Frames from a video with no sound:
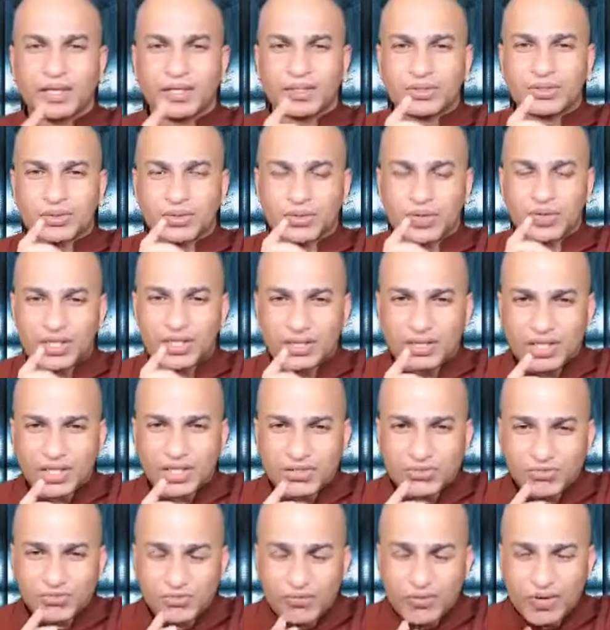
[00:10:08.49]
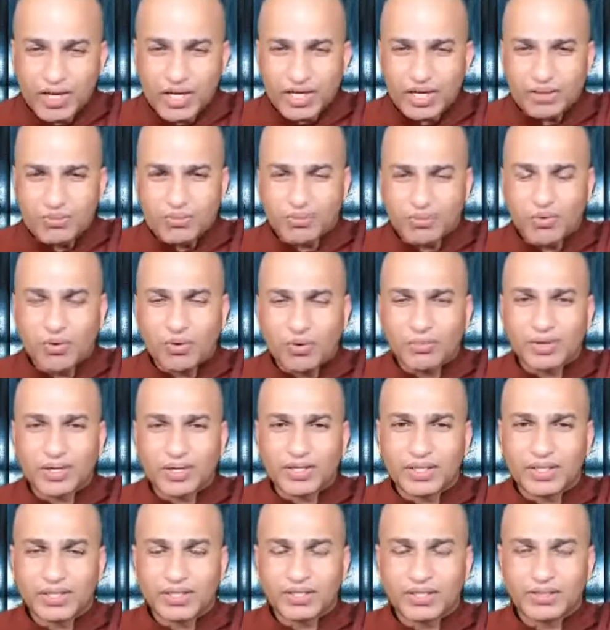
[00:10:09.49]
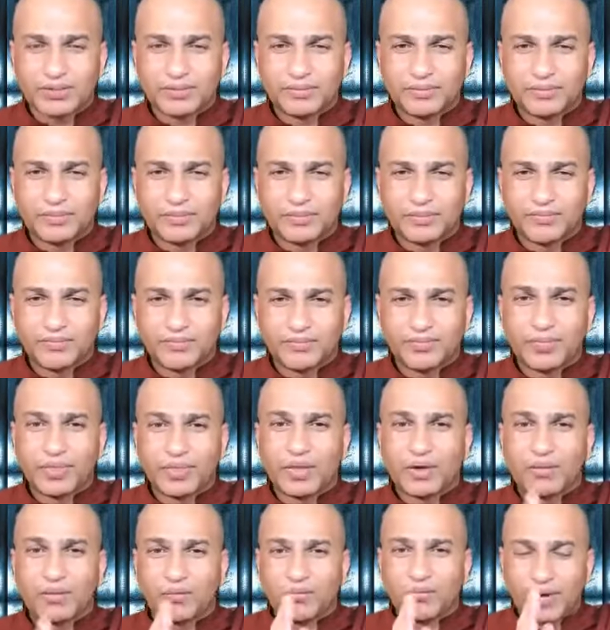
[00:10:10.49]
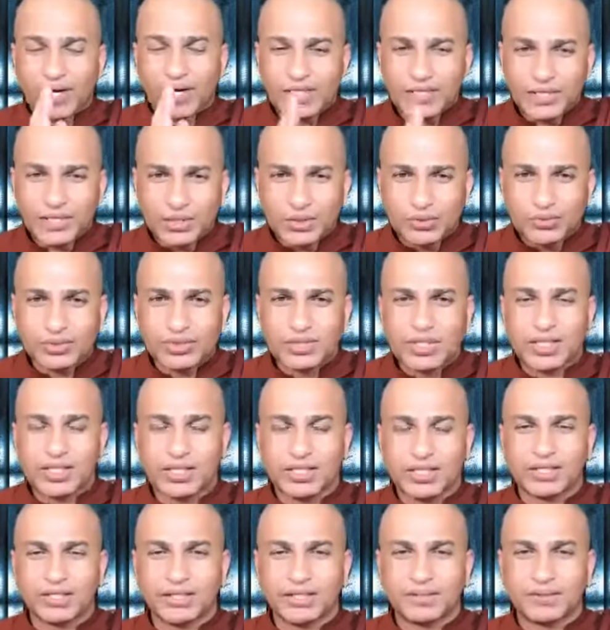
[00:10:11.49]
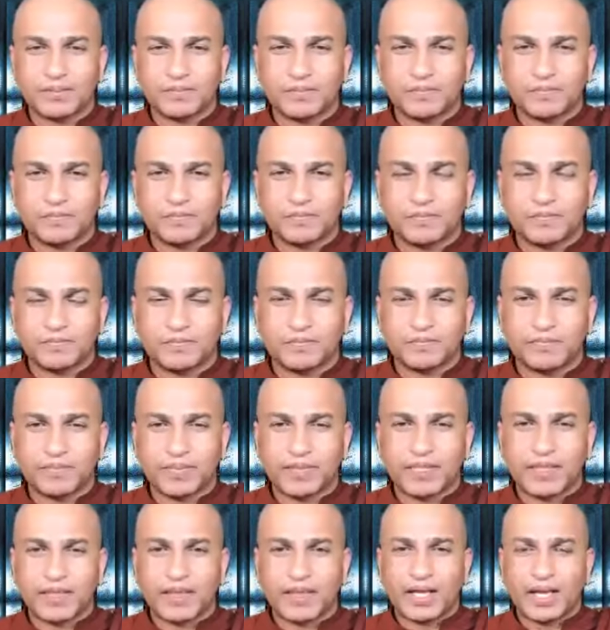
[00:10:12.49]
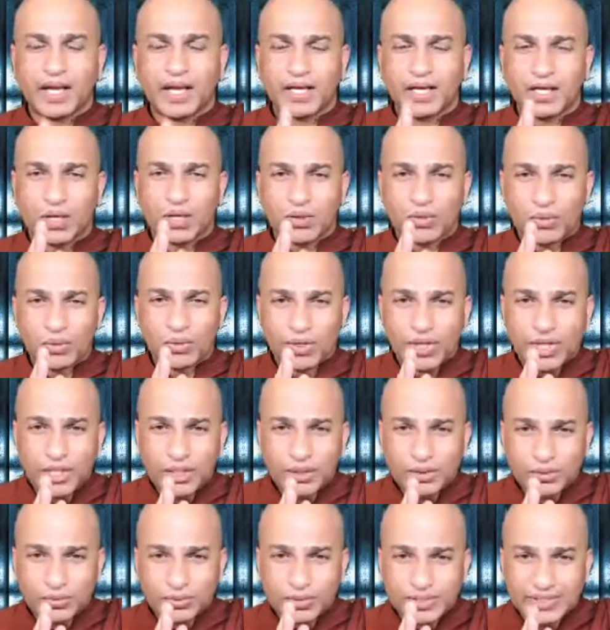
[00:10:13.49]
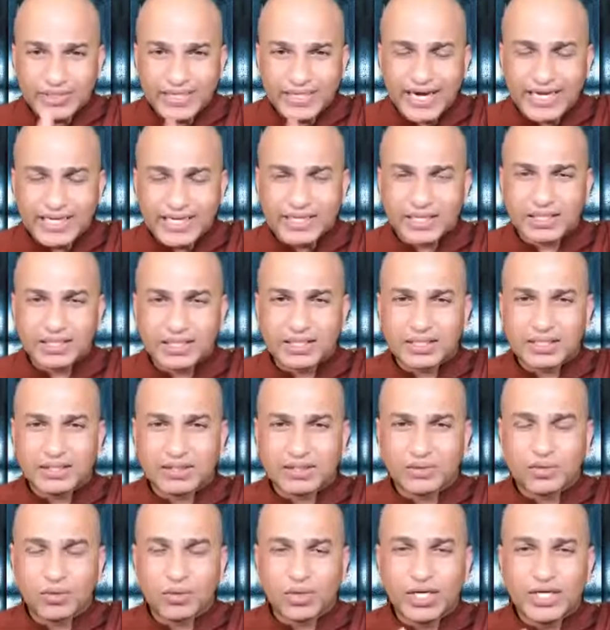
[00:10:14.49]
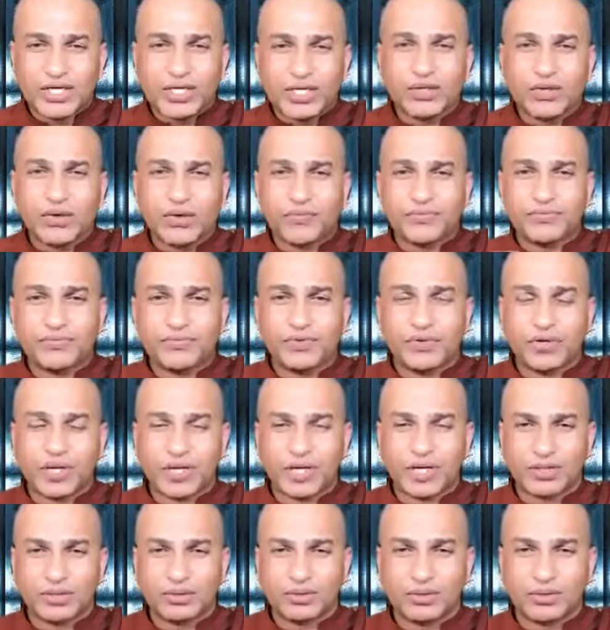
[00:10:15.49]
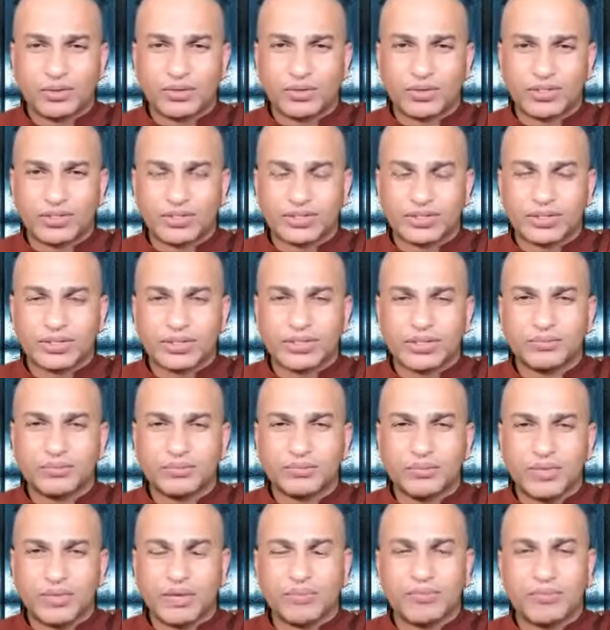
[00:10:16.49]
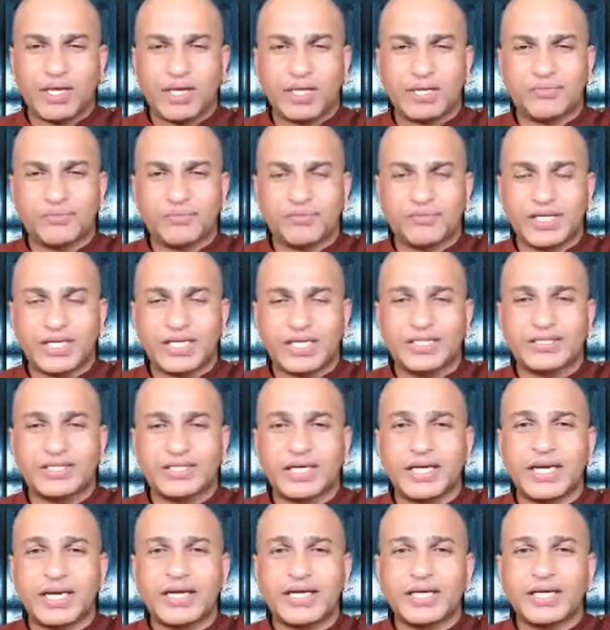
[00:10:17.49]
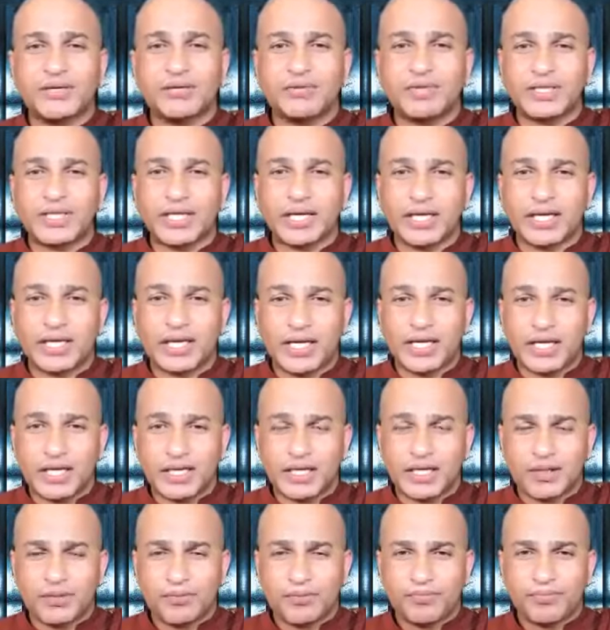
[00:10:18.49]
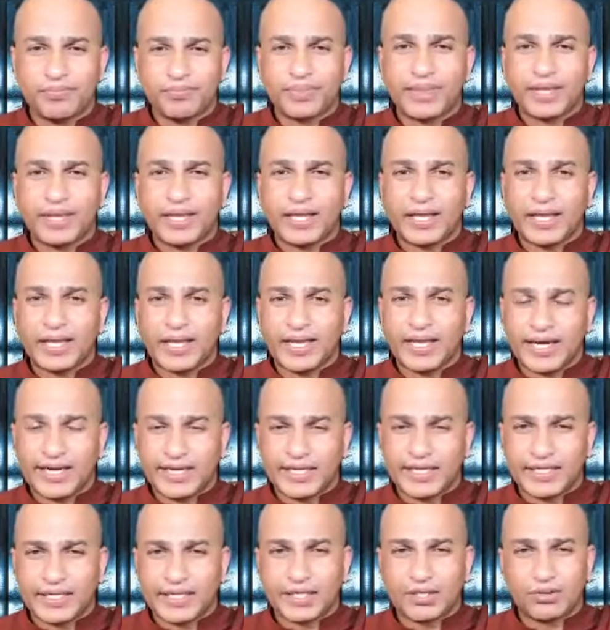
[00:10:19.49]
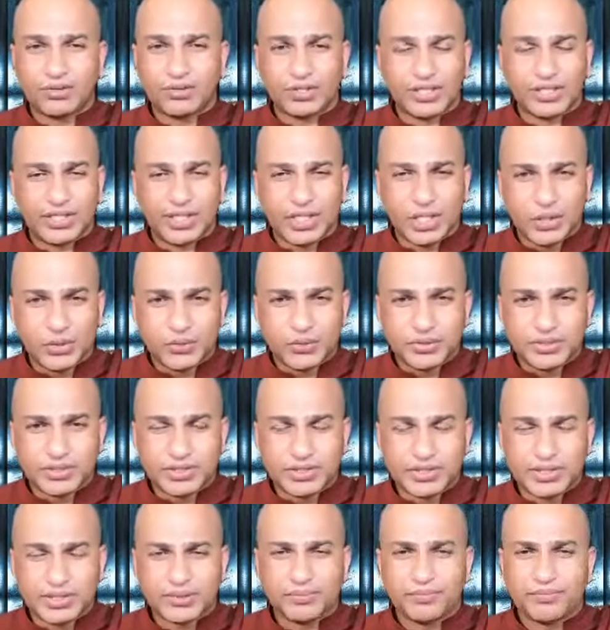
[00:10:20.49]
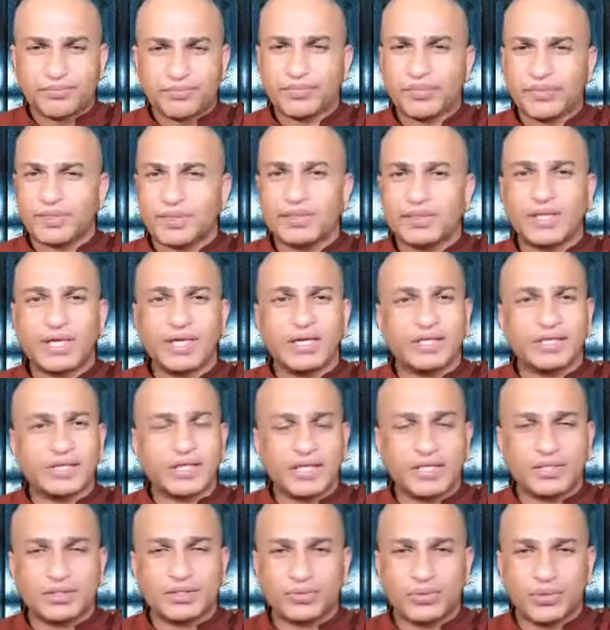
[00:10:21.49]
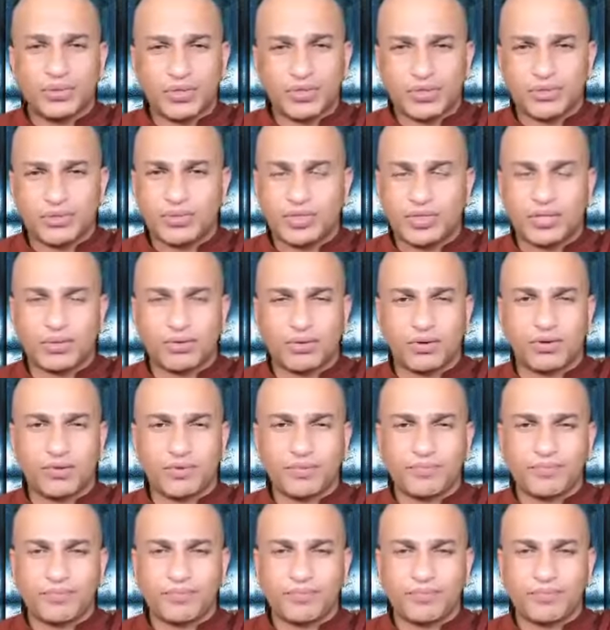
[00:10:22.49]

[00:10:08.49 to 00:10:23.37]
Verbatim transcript: So in this very moment, what you think, and according to that quality of your thoughts, maybe if it is related with the greed, hatred or the delusion, then things going to be wrong.